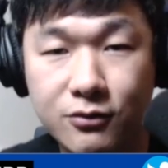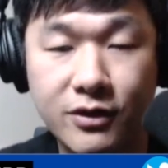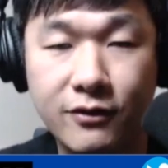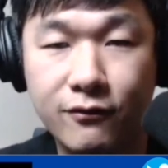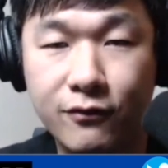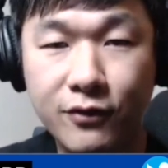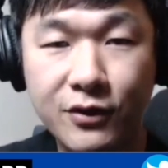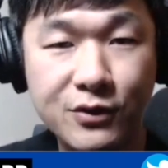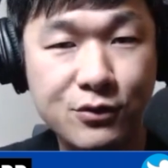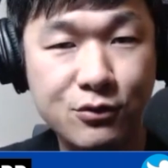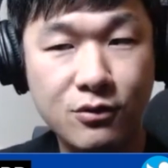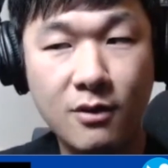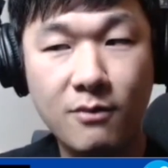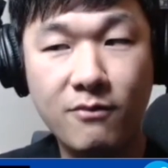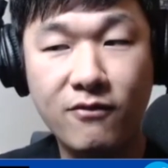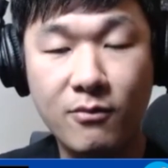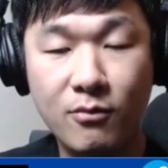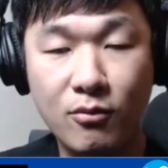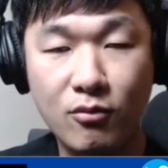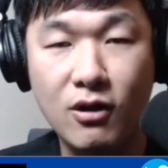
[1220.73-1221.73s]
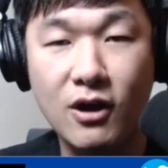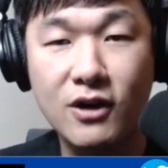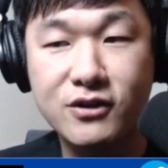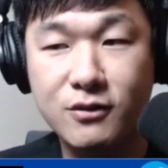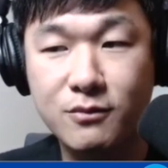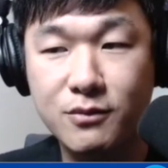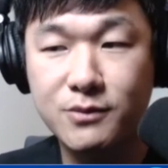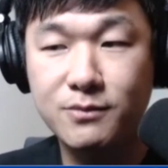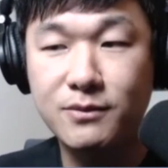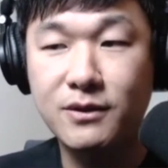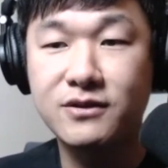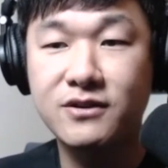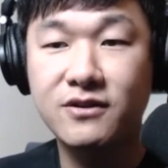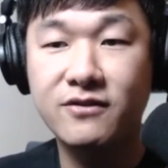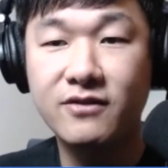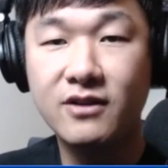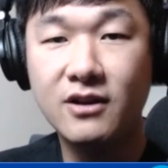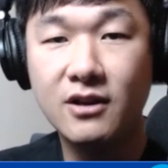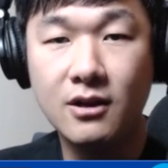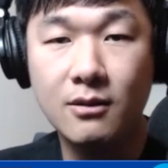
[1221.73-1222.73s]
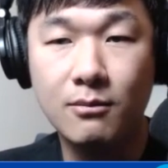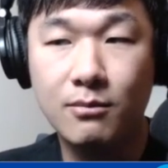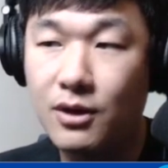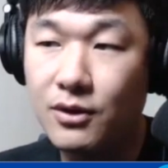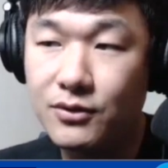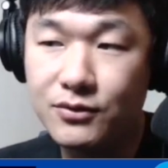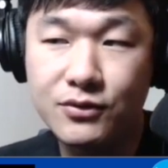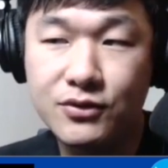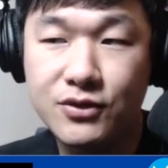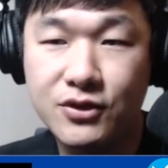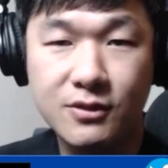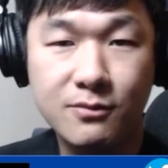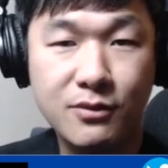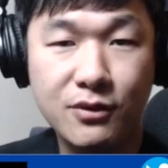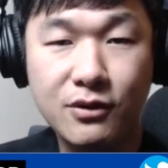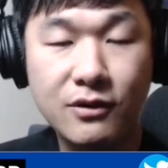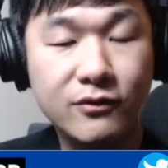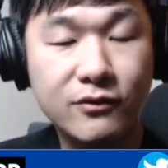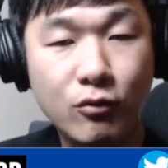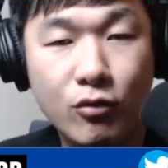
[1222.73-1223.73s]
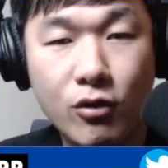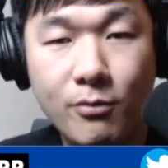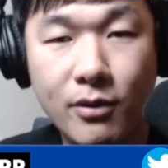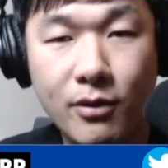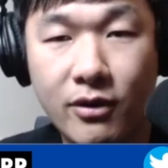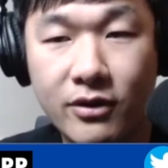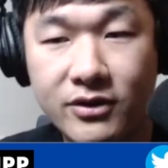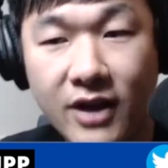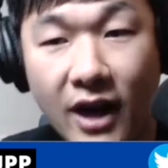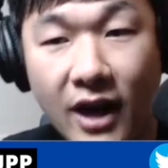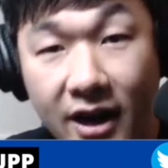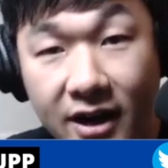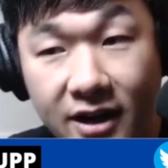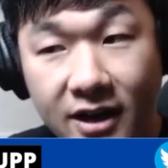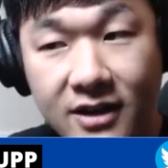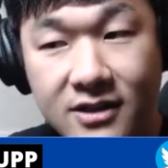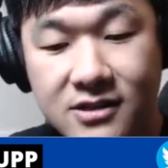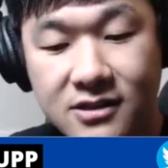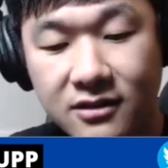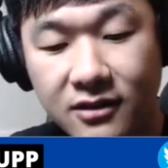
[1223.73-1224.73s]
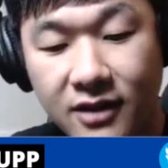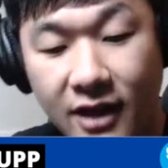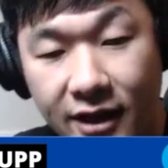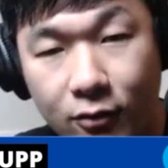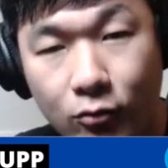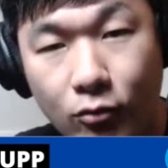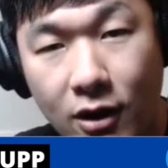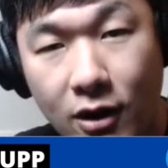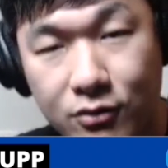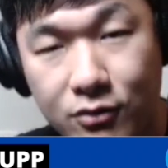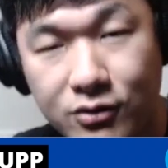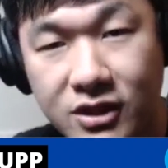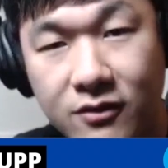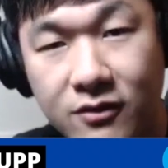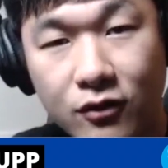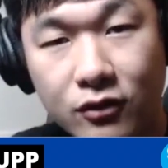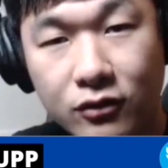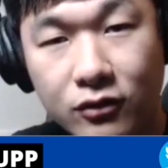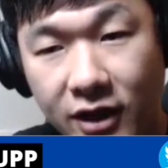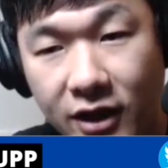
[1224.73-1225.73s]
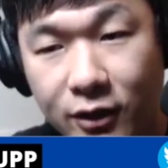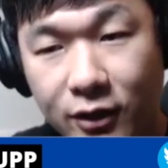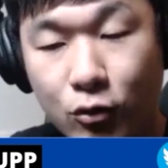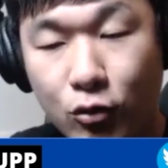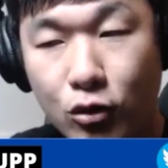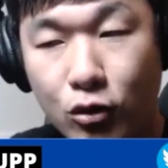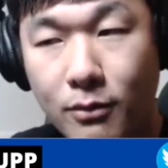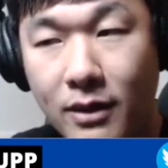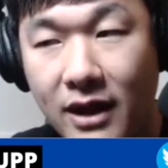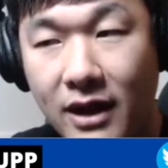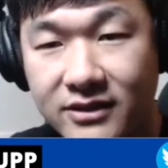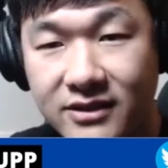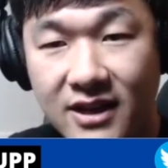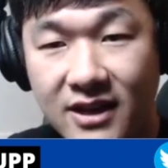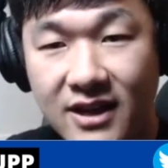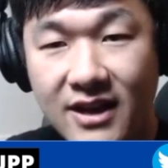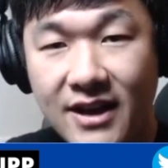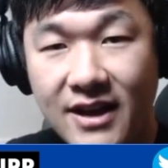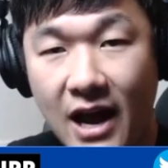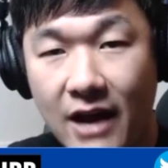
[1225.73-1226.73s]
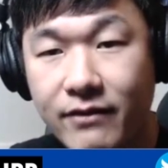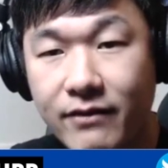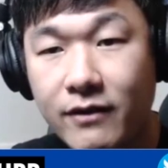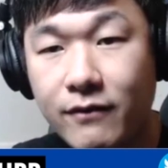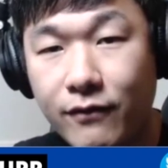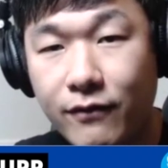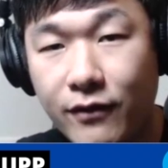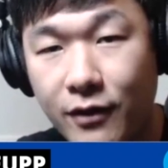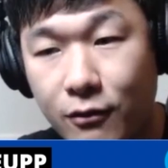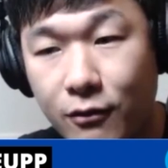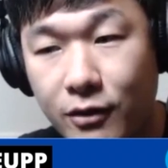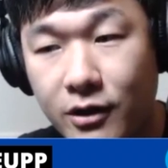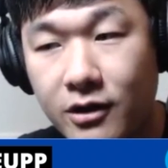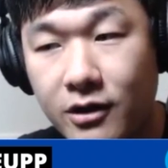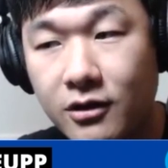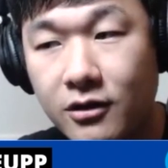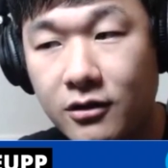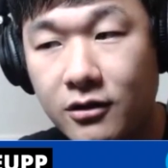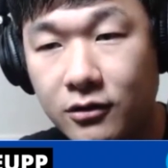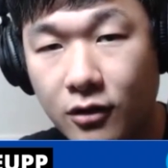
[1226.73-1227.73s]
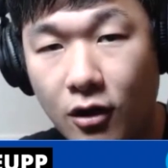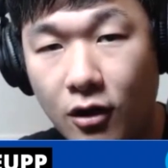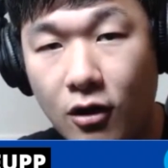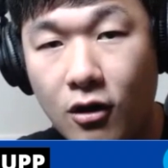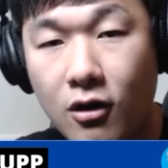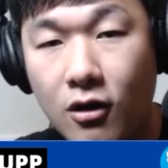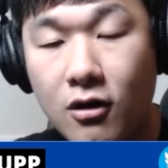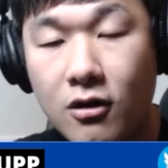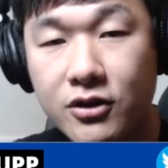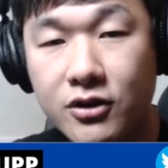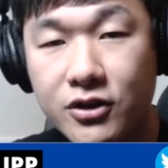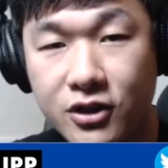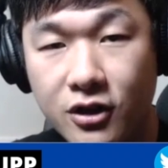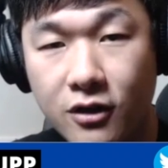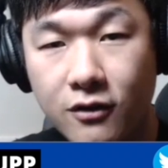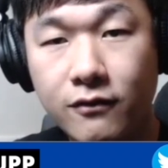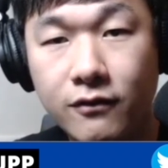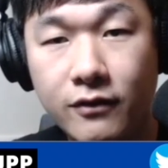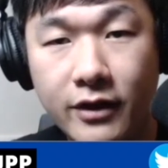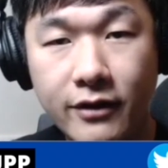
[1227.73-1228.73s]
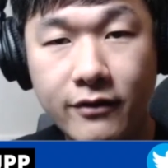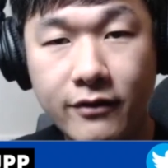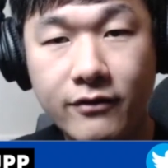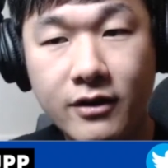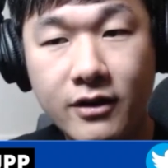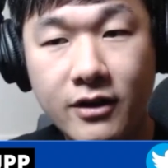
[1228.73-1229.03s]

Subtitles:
It frees you up from a roster perspective, but also it's just something you don't have to worry about. And tight ends, like wide receiver, like quarterbacks, have a very long shelf life.